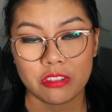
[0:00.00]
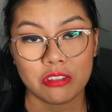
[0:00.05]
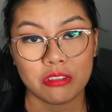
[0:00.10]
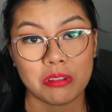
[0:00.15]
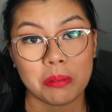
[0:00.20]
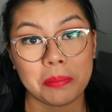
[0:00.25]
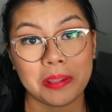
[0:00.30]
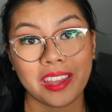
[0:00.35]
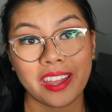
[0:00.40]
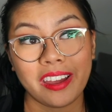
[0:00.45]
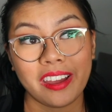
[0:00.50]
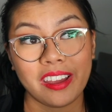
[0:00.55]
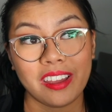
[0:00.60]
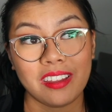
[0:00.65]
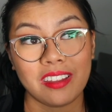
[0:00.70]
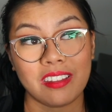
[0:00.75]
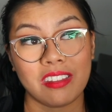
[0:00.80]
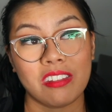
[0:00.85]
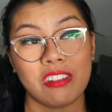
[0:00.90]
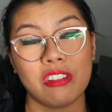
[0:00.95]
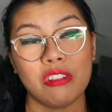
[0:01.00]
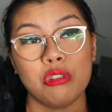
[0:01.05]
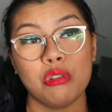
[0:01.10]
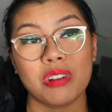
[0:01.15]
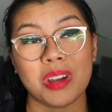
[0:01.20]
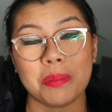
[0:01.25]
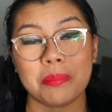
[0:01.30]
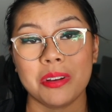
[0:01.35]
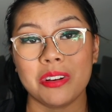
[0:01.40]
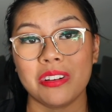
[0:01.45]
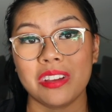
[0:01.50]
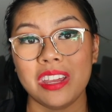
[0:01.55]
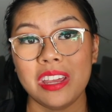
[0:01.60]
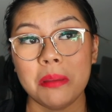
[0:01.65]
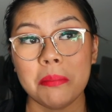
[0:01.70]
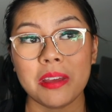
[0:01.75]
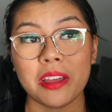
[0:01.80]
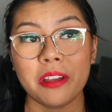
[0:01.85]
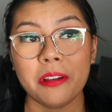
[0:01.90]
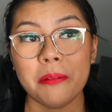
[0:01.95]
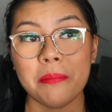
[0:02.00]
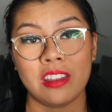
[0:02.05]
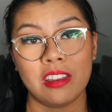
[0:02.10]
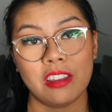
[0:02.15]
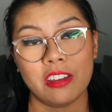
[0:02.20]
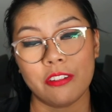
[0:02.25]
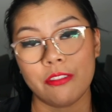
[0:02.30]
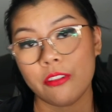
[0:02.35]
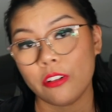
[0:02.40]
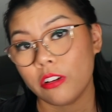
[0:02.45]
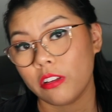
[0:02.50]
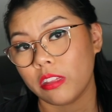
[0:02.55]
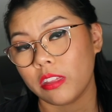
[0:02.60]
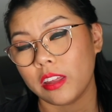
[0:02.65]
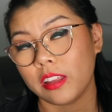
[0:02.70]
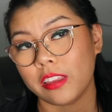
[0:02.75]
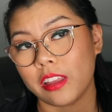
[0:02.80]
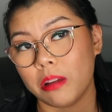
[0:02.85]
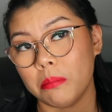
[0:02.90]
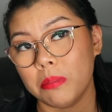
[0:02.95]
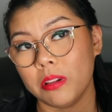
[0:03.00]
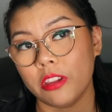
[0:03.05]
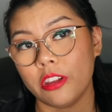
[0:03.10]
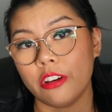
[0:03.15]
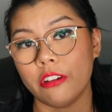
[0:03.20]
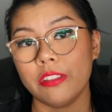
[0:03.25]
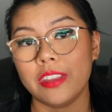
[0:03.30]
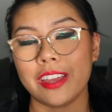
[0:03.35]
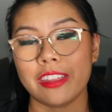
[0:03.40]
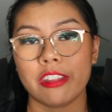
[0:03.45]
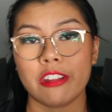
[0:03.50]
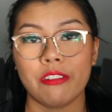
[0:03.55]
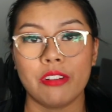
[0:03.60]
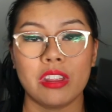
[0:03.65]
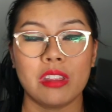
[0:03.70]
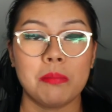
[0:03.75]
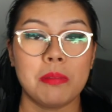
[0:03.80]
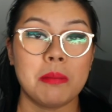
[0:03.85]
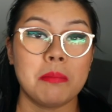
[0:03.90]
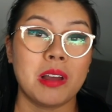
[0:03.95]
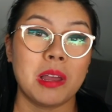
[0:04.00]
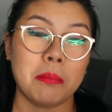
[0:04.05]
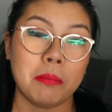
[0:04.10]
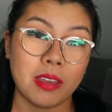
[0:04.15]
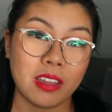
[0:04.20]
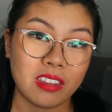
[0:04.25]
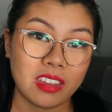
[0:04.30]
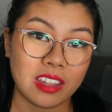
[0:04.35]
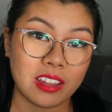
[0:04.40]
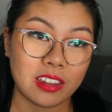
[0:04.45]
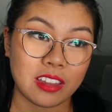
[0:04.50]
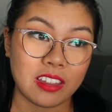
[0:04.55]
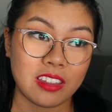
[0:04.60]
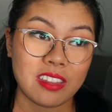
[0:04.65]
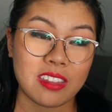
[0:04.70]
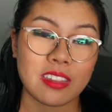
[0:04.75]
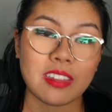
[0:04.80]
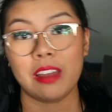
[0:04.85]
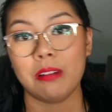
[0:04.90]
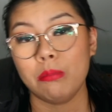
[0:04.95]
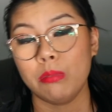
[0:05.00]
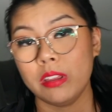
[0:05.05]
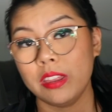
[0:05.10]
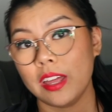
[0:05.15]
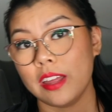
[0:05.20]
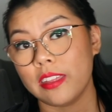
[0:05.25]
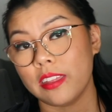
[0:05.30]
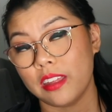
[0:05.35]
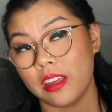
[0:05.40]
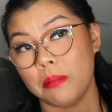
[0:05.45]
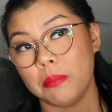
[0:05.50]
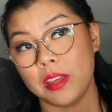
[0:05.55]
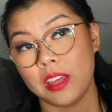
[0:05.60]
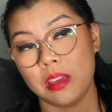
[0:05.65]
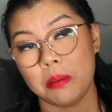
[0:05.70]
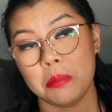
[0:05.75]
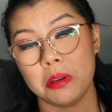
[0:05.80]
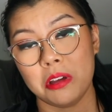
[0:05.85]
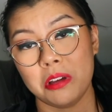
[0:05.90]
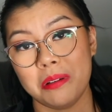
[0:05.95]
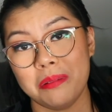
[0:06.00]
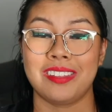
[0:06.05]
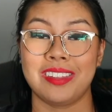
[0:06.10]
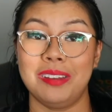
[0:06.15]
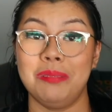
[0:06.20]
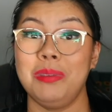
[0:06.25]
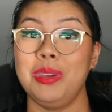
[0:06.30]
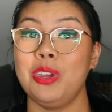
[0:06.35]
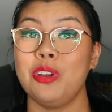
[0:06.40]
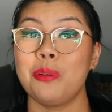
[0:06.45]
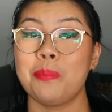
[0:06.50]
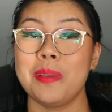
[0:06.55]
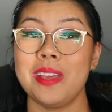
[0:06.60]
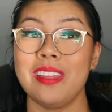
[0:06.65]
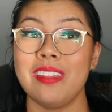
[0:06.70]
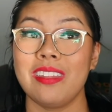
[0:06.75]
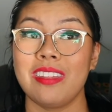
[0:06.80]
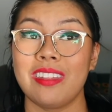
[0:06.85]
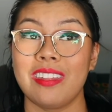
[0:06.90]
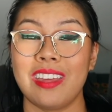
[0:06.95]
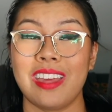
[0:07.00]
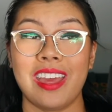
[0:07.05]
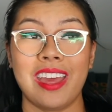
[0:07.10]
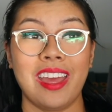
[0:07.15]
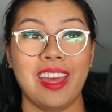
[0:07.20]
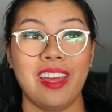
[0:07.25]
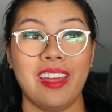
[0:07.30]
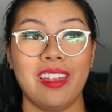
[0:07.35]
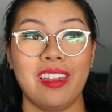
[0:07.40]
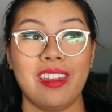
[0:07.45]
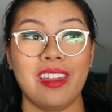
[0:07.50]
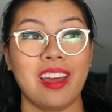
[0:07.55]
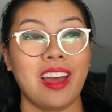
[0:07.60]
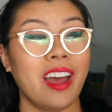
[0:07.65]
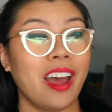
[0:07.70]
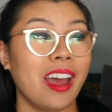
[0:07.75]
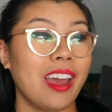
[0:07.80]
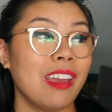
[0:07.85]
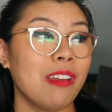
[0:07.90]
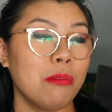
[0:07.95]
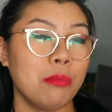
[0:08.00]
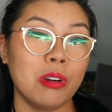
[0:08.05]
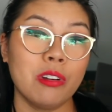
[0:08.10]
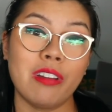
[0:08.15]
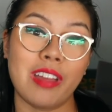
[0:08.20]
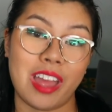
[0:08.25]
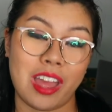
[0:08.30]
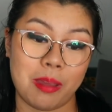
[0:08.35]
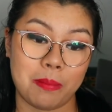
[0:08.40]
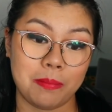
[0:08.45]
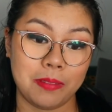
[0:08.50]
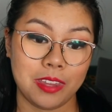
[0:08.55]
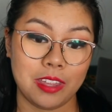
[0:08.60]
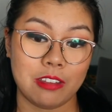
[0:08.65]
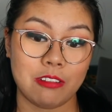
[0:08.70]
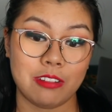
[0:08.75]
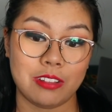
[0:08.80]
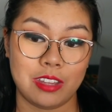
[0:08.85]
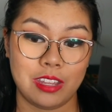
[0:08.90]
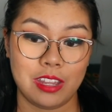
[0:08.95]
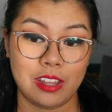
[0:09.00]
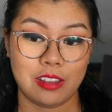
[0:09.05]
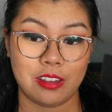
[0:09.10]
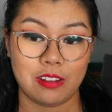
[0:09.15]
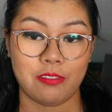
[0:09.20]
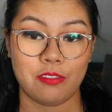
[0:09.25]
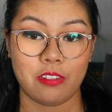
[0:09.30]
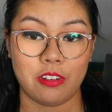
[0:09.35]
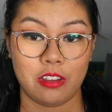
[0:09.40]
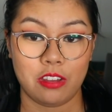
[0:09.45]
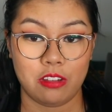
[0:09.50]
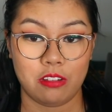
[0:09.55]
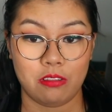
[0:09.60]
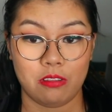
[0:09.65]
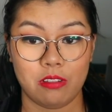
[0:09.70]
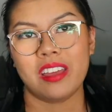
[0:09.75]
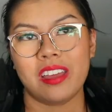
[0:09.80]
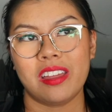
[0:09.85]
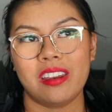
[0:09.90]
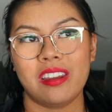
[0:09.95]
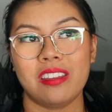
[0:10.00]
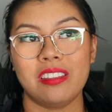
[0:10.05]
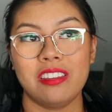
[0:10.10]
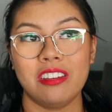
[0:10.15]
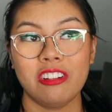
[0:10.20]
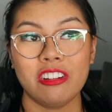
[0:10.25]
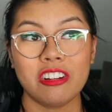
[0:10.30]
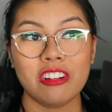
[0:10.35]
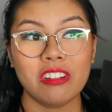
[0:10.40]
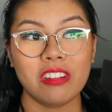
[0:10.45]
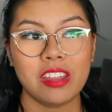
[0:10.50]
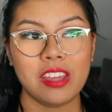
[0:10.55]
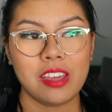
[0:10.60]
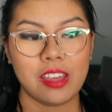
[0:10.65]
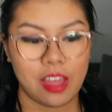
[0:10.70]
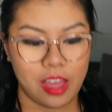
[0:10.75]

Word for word: to apply is to drop your email in the first link down below. That's going to be my mailing list. And with that same same email, send me your piece and I will happily critique it for you. And additionally,